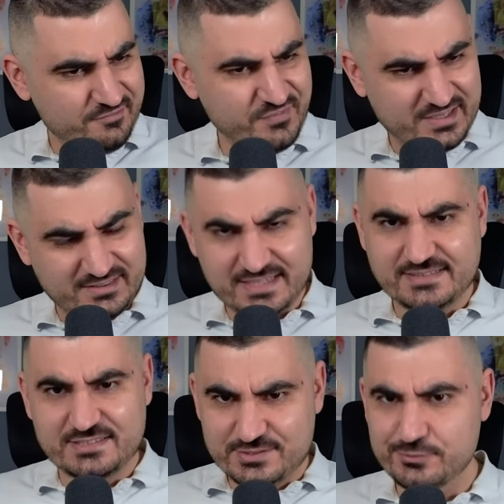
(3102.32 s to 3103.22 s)
I think
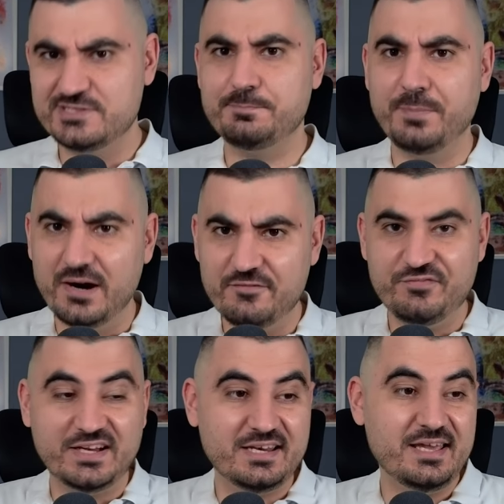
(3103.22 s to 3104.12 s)
this suits
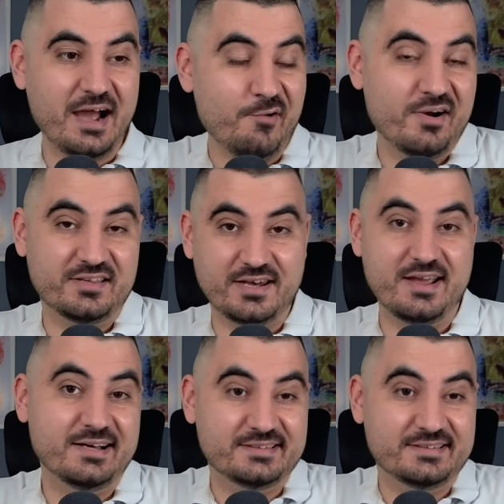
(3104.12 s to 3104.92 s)
perfectly our three